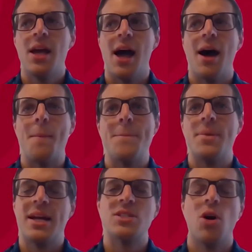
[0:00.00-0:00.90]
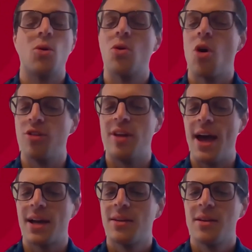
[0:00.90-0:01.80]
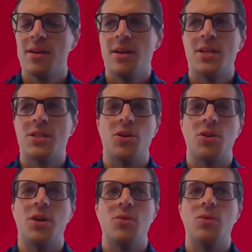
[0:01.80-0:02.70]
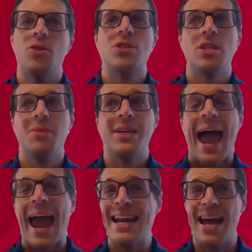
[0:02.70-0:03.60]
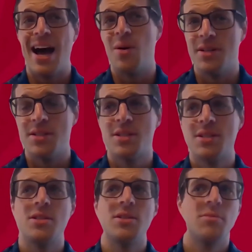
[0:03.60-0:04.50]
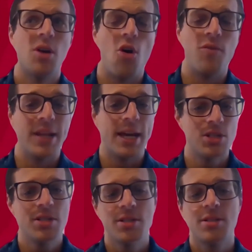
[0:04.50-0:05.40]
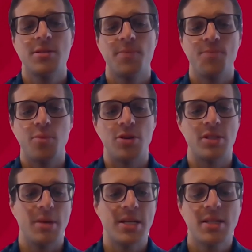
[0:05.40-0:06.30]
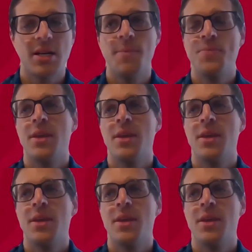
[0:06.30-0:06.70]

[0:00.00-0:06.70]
But that's not all contact. So it'll usually be 8 hours of lectures per semester,